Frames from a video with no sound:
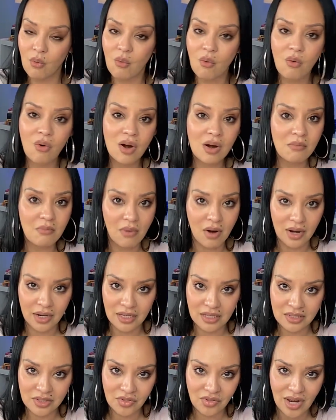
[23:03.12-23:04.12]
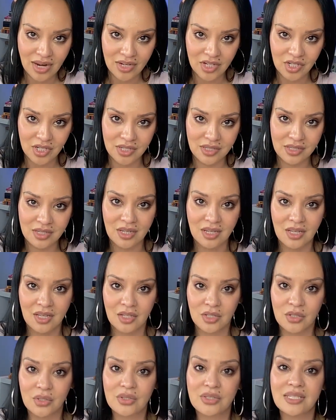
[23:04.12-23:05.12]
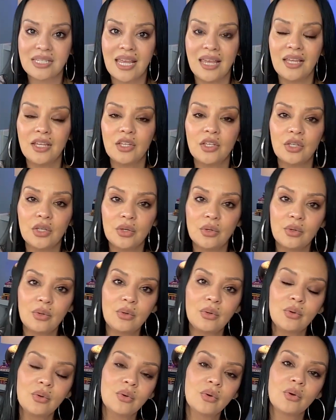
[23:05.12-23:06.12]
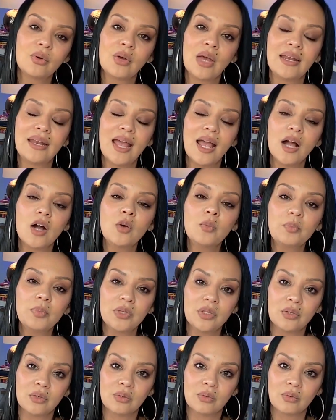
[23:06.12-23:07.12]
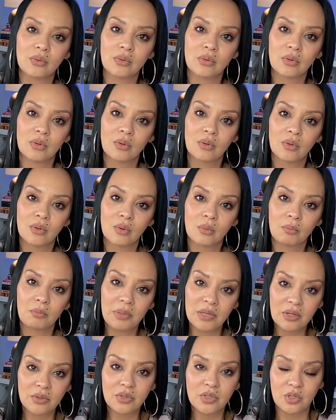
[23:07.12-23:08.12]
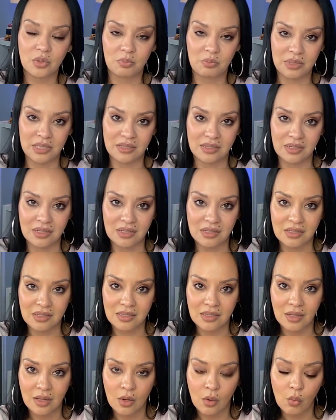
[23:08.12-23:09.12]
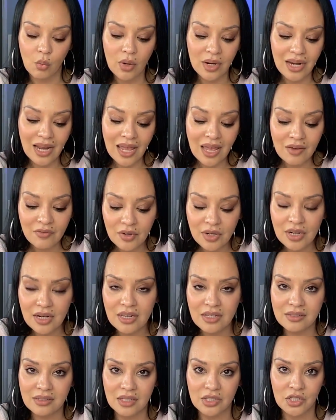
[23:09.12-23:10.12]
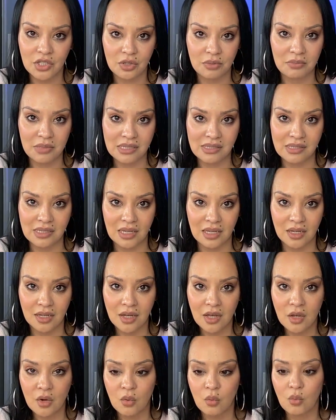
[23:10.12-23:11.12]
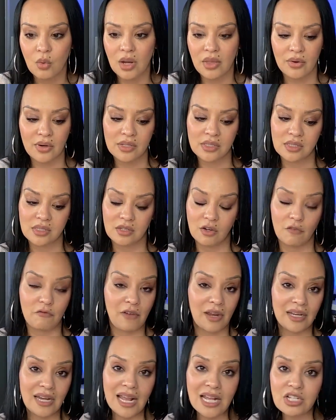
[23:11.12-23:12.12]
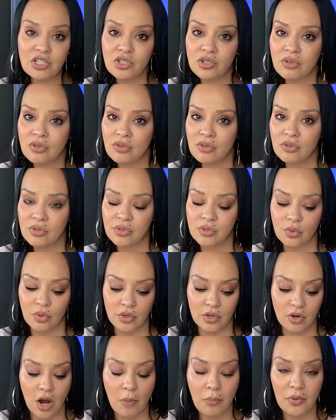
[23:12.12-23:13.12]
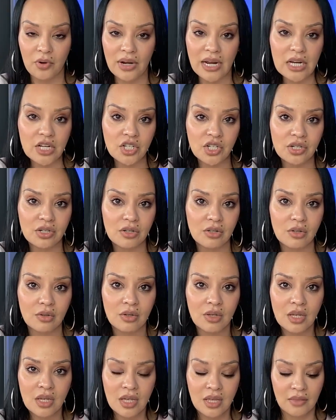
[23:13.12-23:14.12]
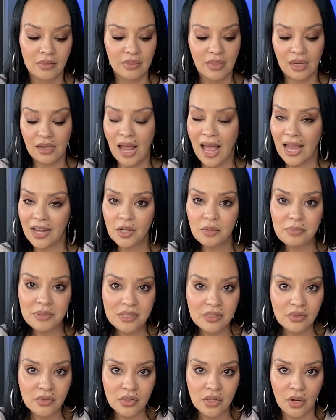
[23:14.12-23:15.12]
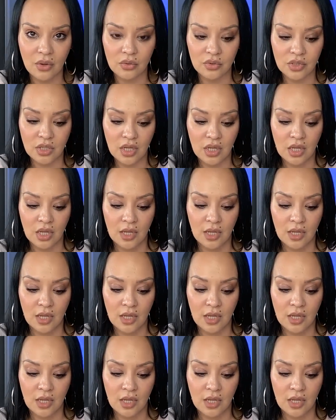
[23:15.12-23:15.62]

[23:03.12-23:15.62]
or a marketing strategist, to take you and help you build your business. Whatever it is that you're missing, whether it's your financials or your operational, then hire a business coach.